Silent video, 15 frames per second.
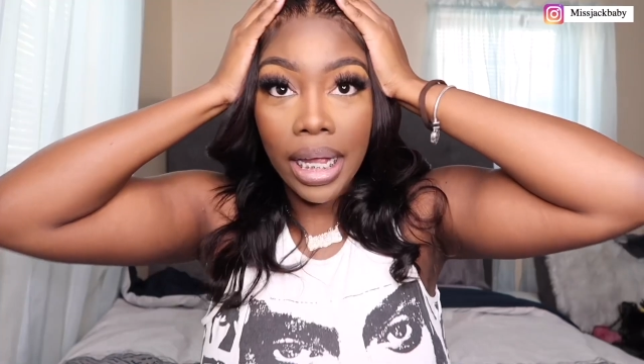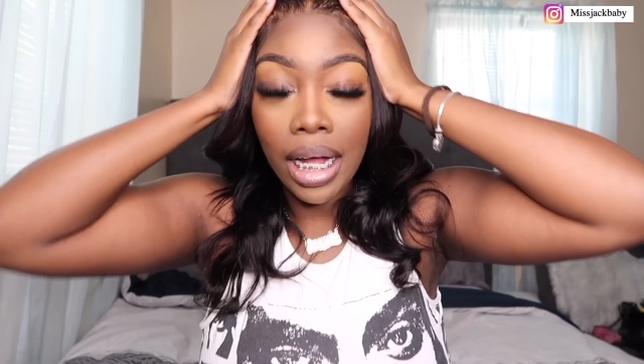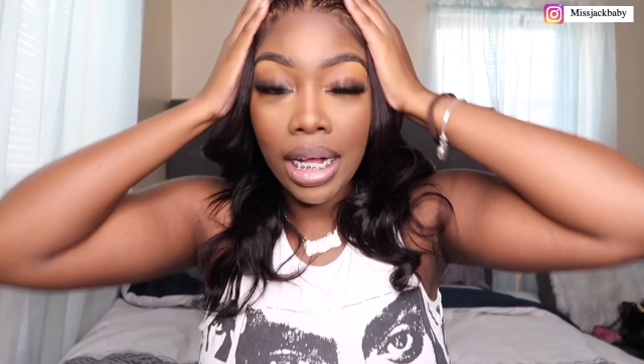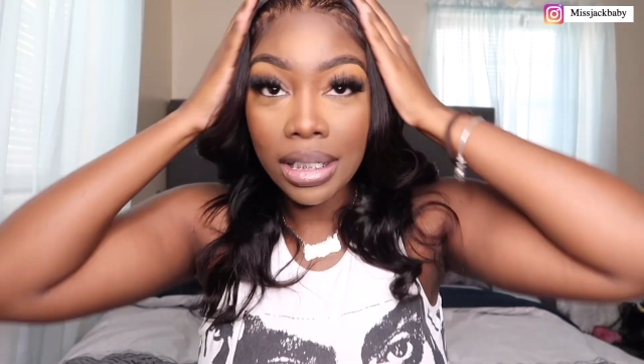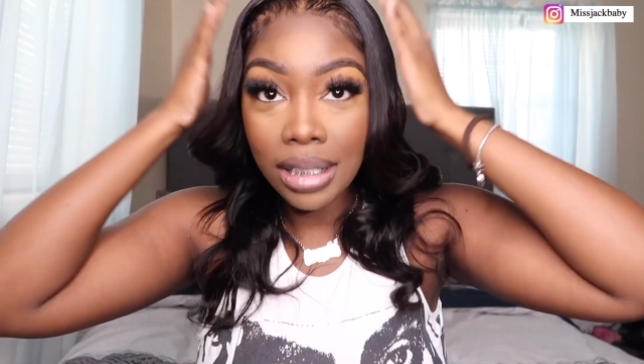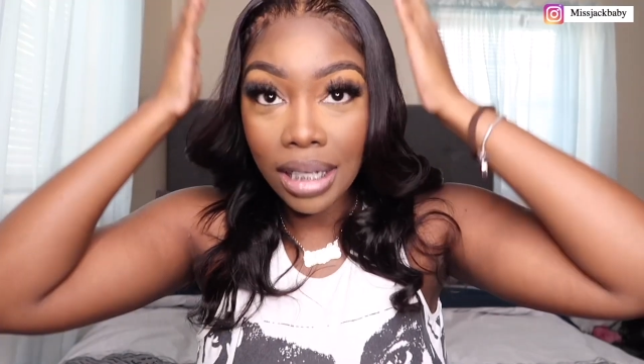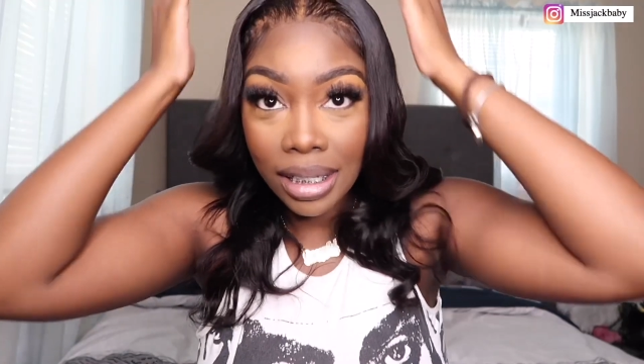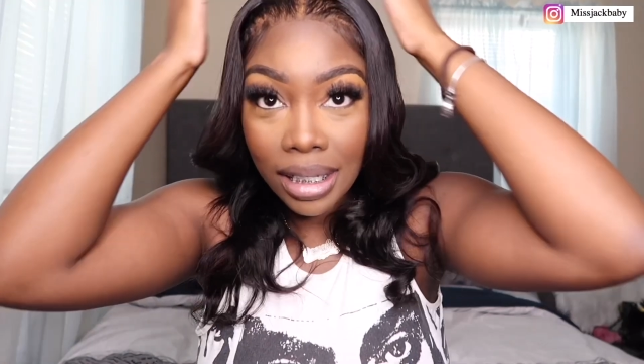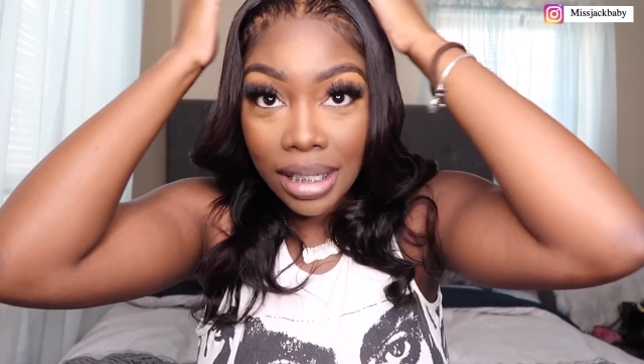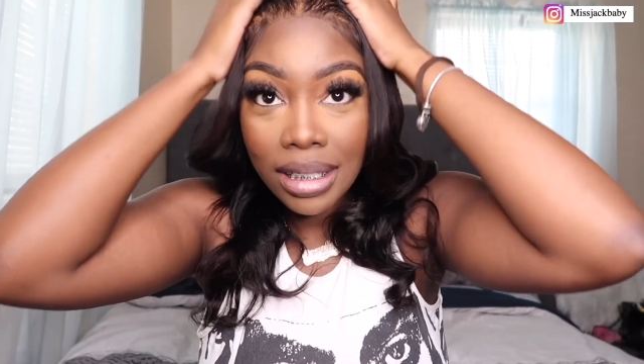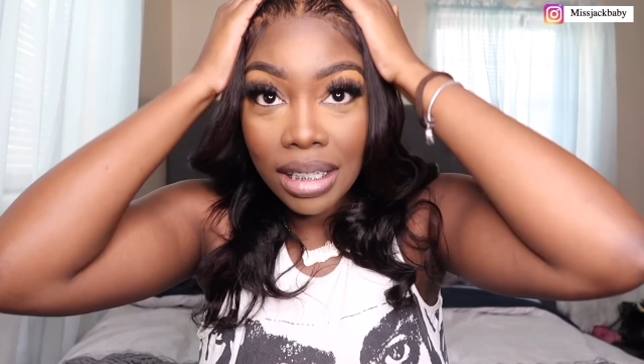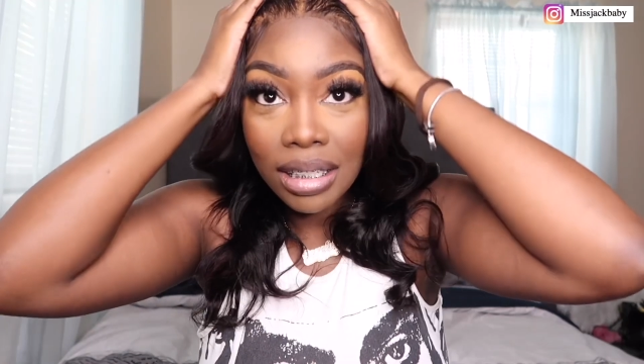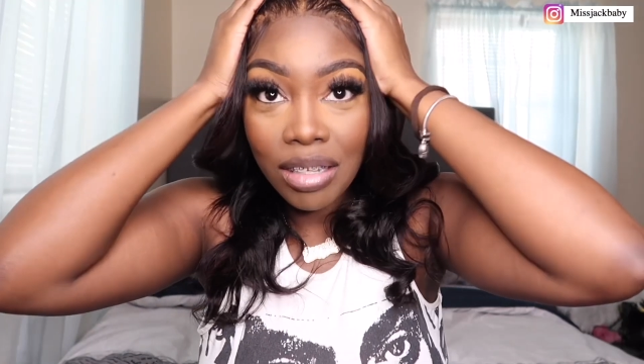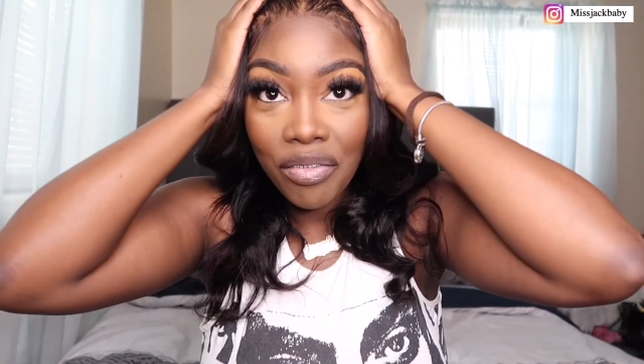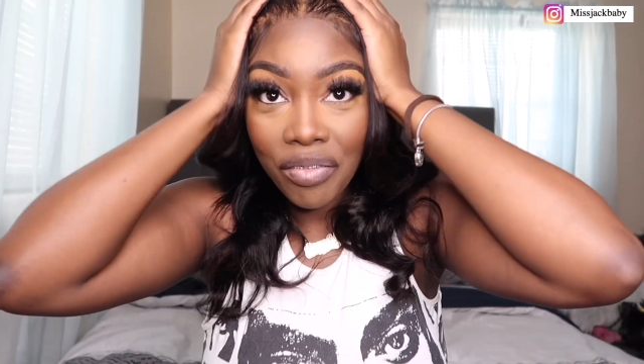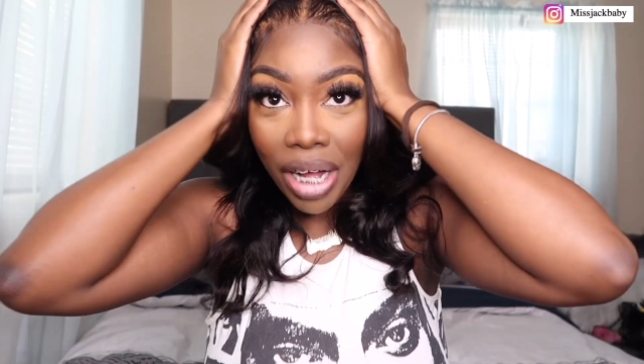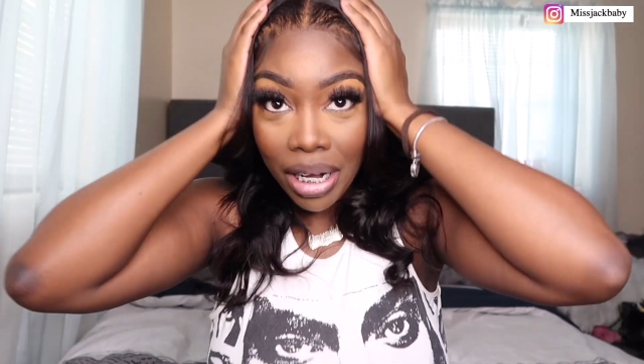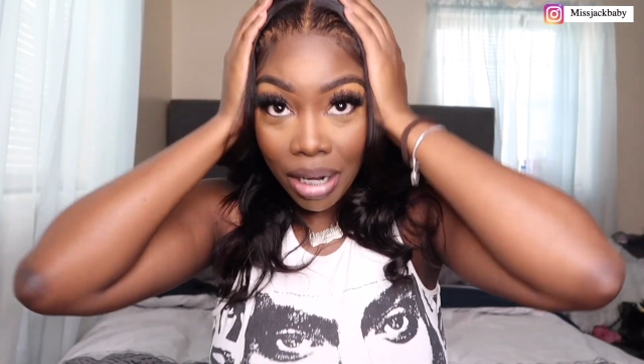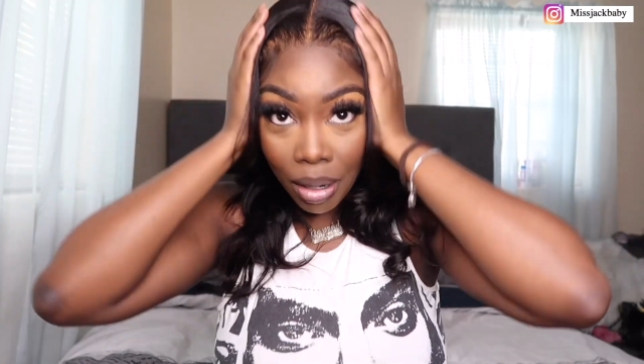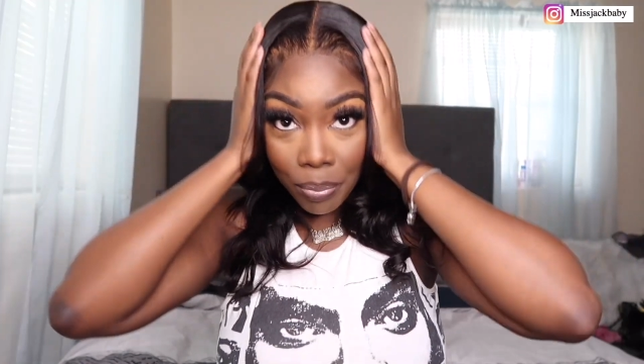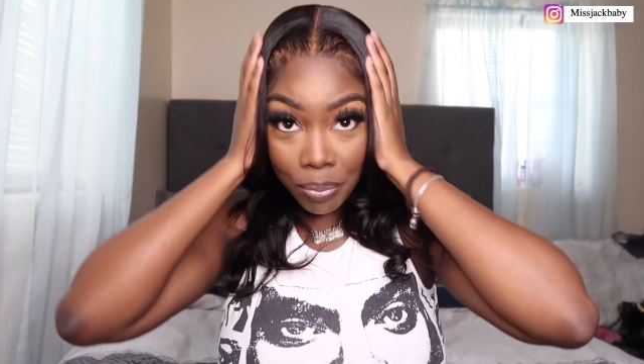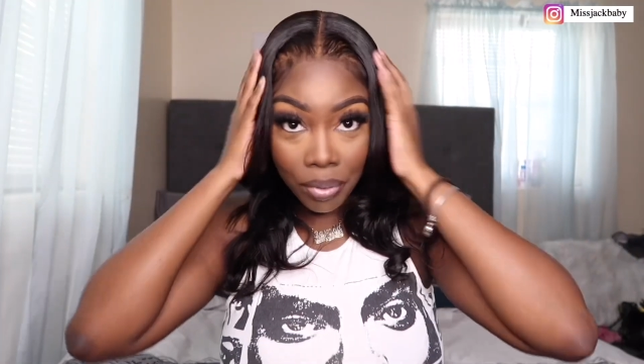y'all, so this is the
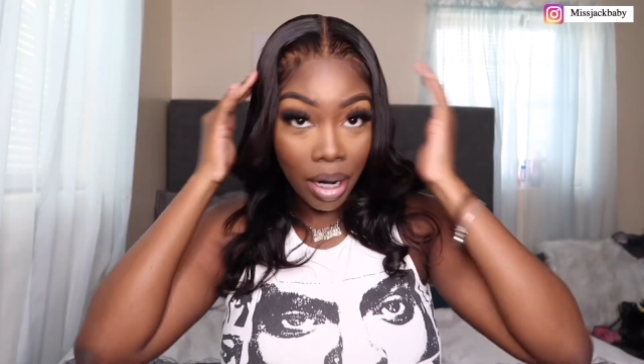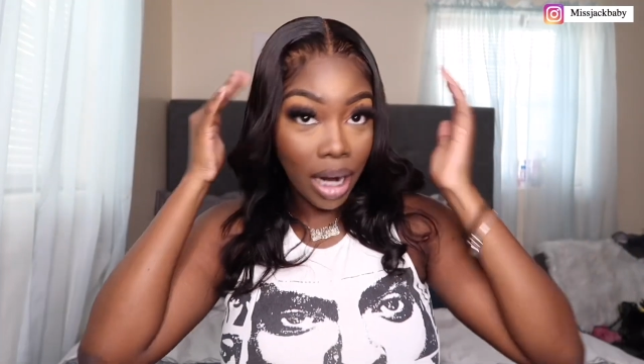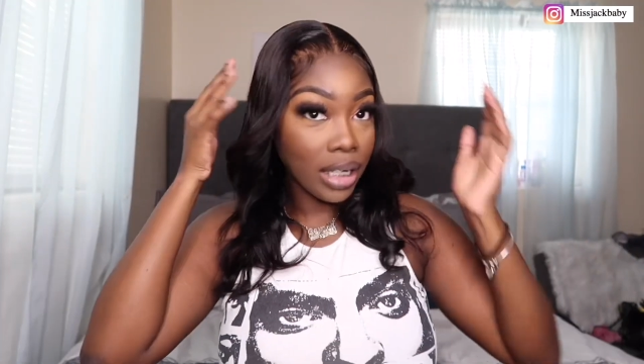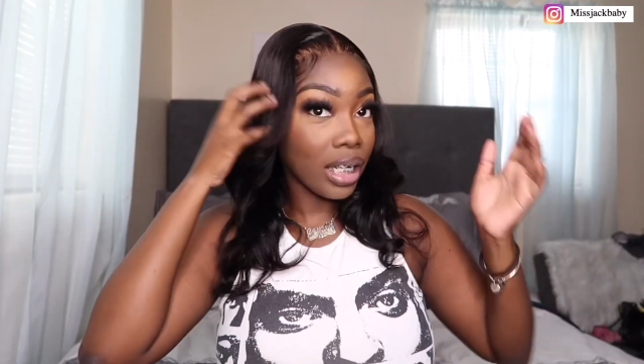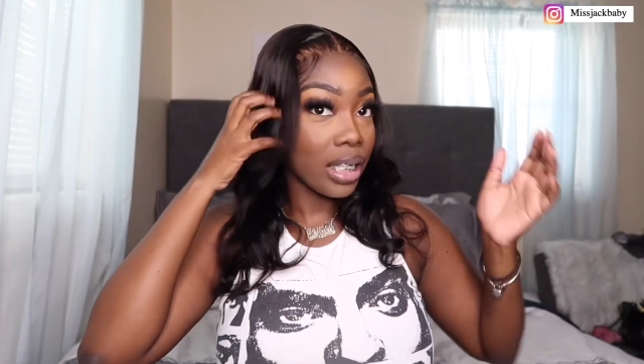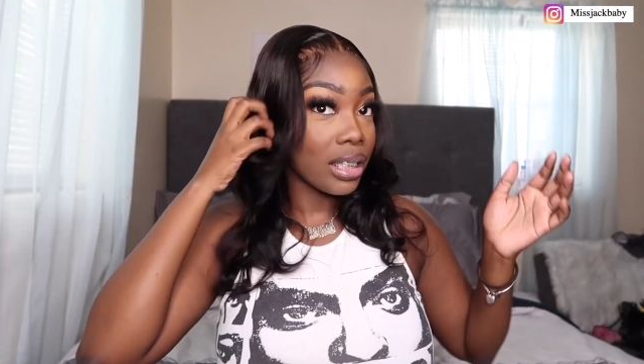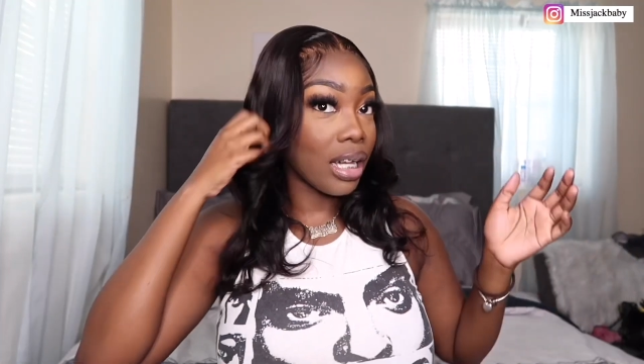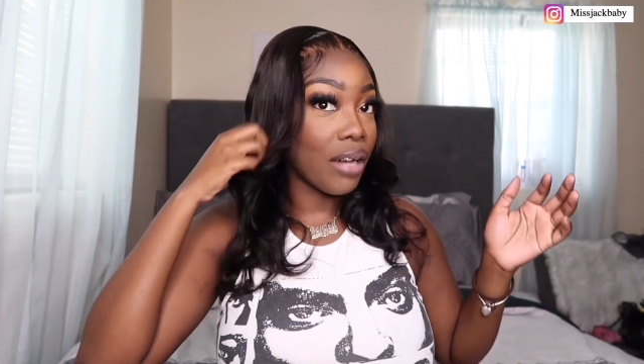final product